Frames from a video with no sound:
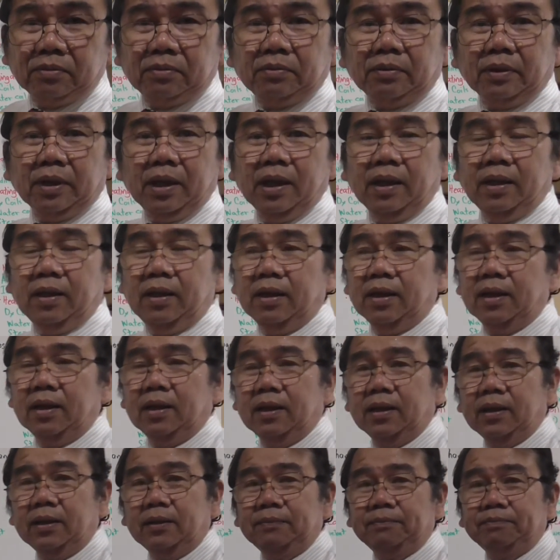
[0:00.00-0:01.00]
really
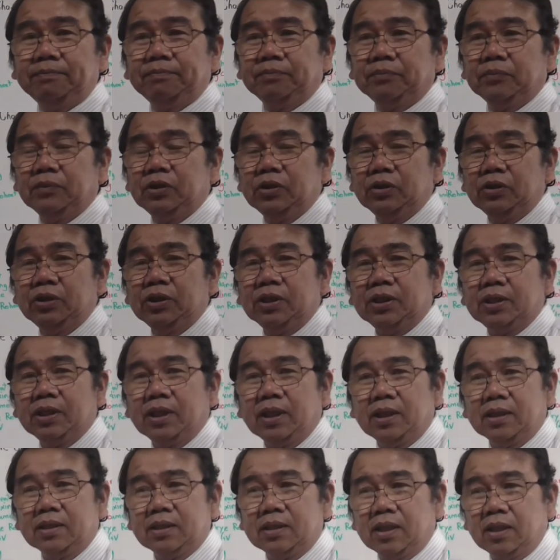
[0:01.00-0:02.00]
use this
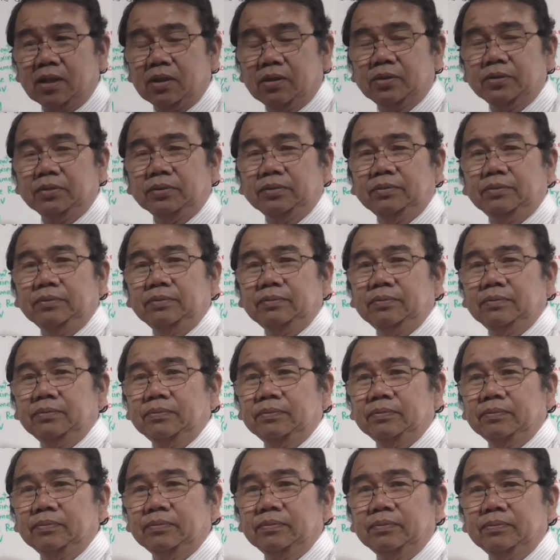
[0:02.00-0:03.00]
as a code.
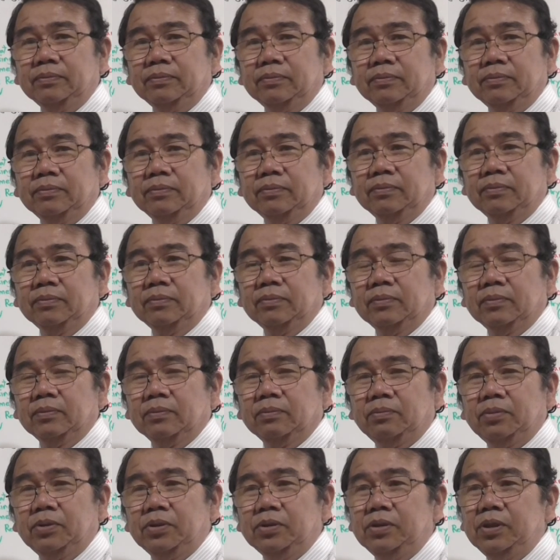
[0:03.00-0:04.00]

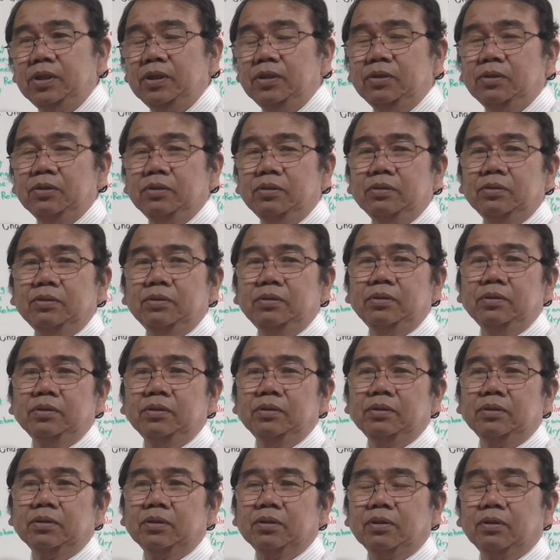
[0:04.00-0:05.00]
If you need to do
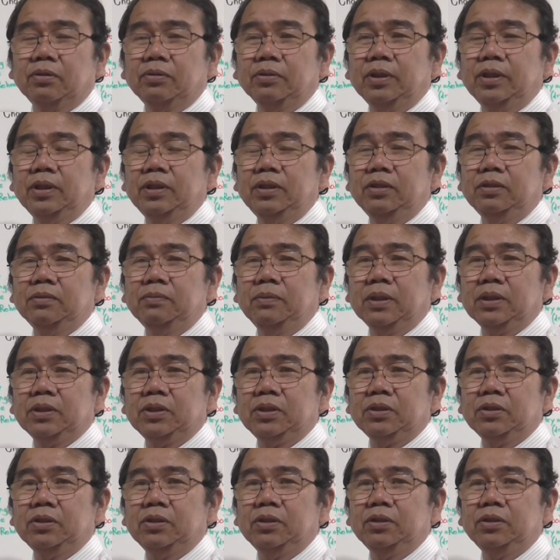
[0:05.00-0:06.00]
your coding, you make
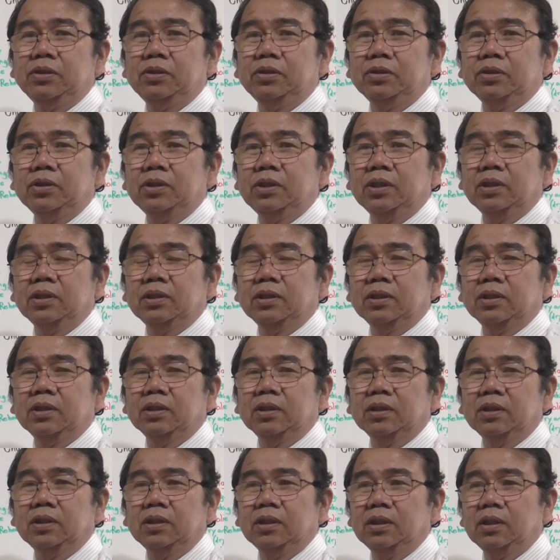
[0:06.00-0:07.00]
sure you use
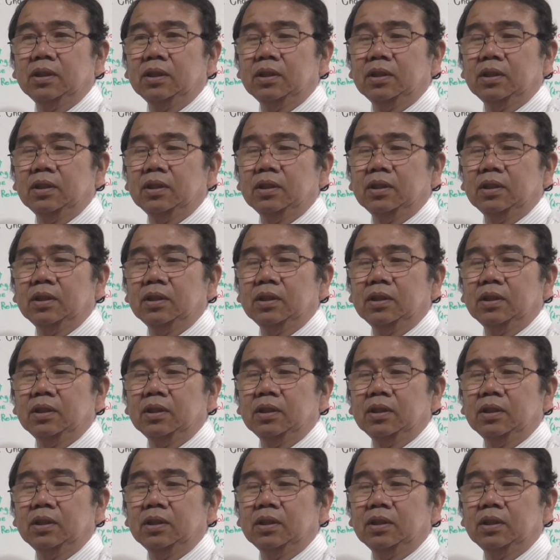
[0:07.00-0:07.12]
the